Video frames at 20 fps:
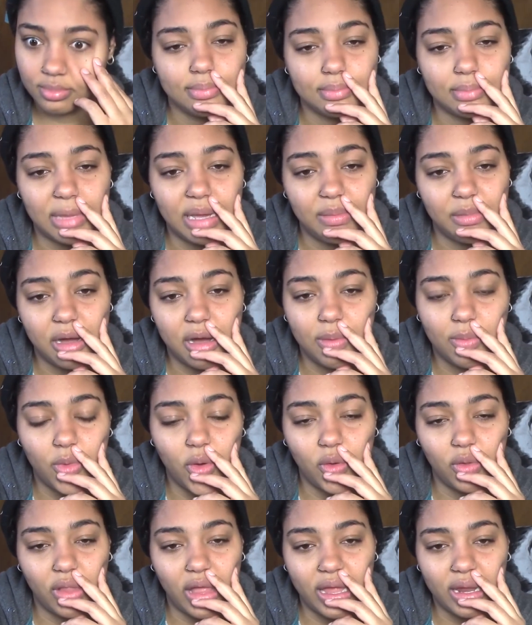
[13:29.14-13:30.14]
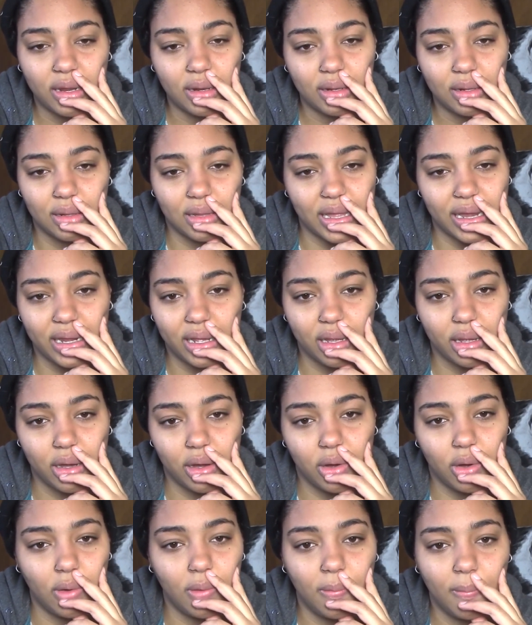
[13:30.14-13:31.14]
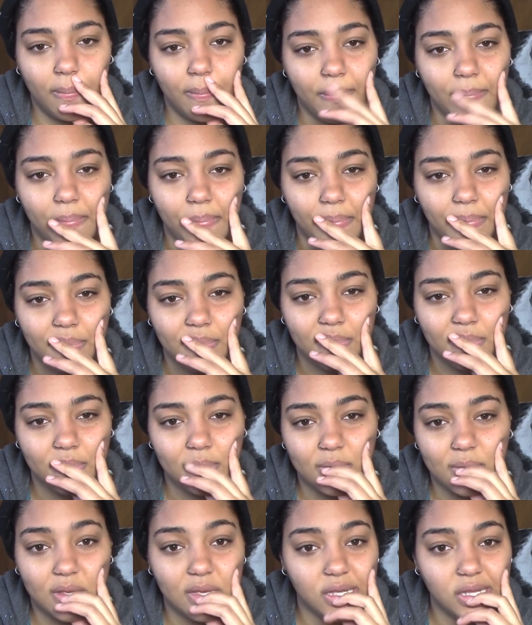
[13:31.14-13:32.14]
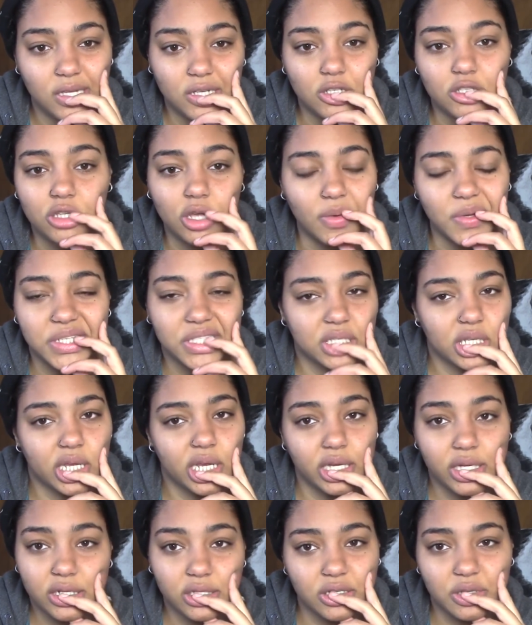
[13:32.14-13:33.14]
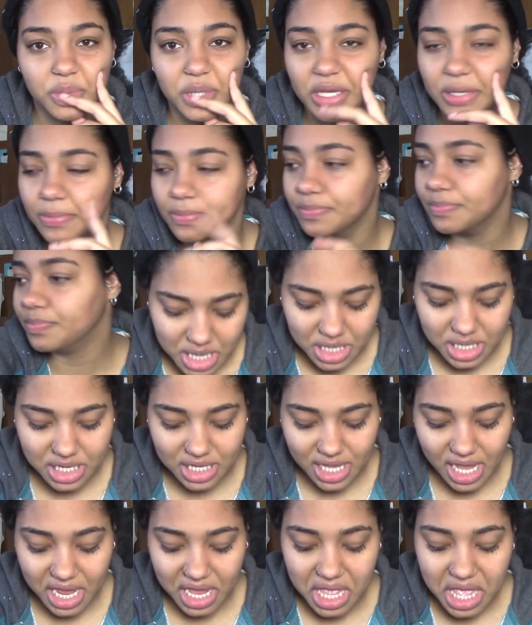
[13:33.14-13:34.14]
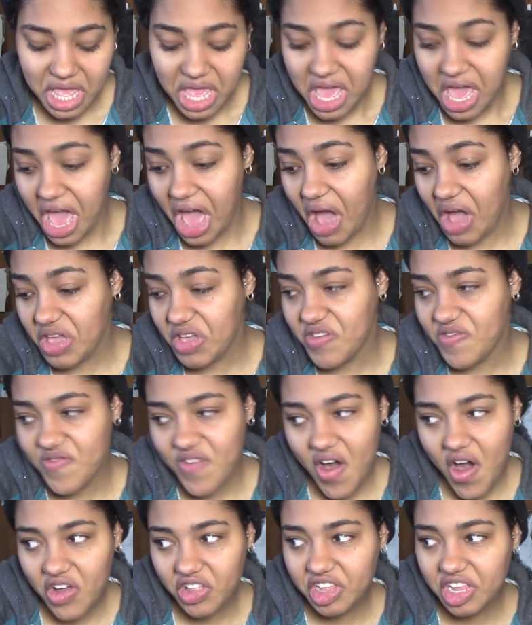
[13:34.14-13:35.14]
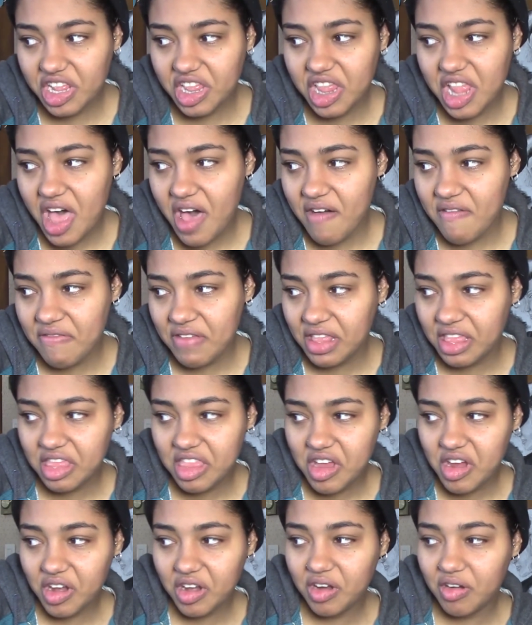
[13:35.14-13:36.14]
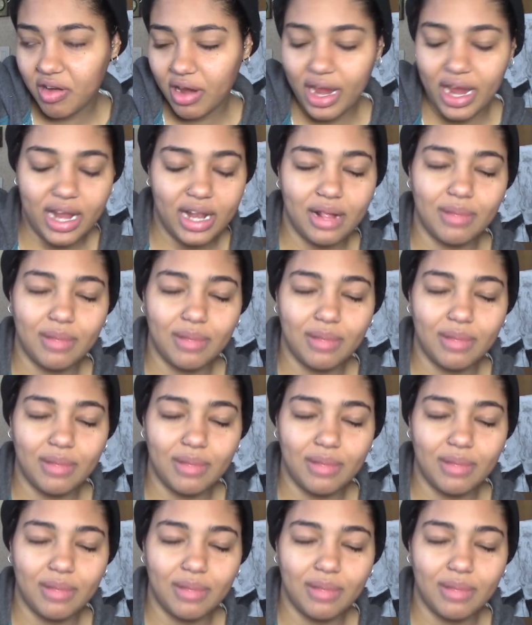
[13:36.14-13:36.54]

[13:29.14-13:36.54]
My mom won't let it go. She's always singing it to me. She's like, how you fall in love in third grade?